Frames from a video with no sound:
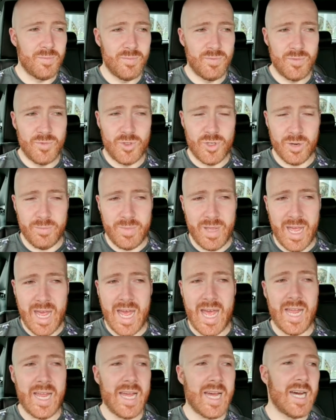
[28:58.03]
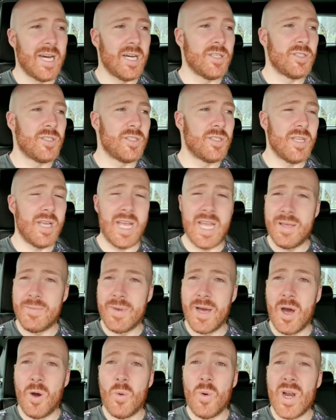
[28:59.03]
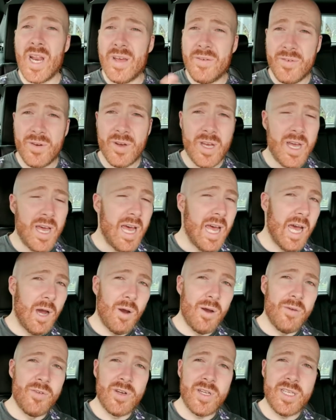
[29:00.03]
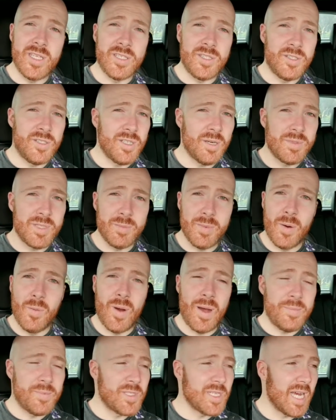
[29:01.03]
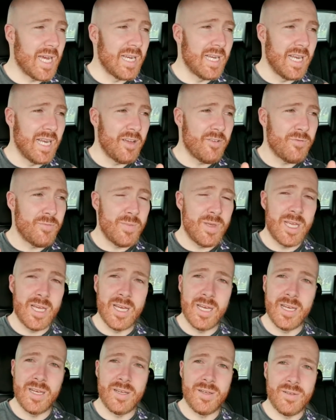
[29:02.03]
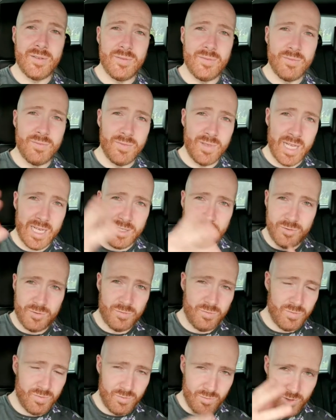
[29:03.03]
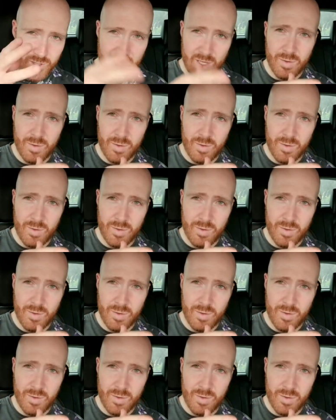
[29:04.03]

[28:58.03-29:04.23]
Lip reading: dropped me a hangouts, email, whatever, however it is, jumped on my website and left me a, like, to the